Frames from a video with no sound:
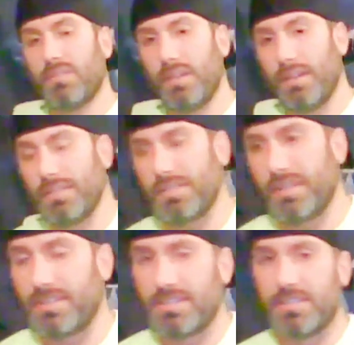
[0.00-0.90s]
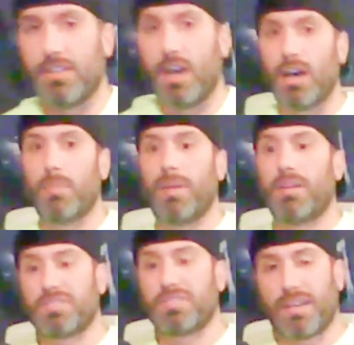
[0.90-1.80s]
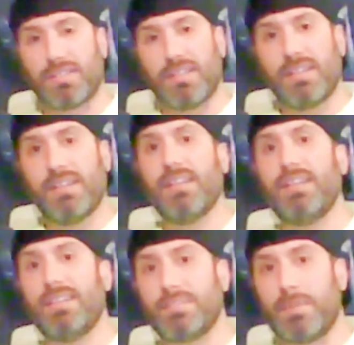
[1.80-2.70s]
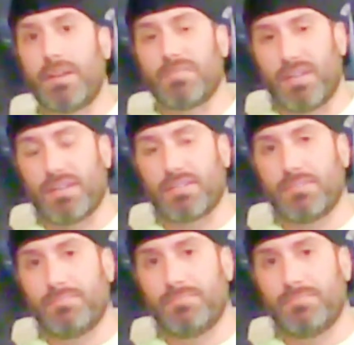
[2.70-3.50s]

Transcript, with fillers: instinct is not about sex. It is about sex.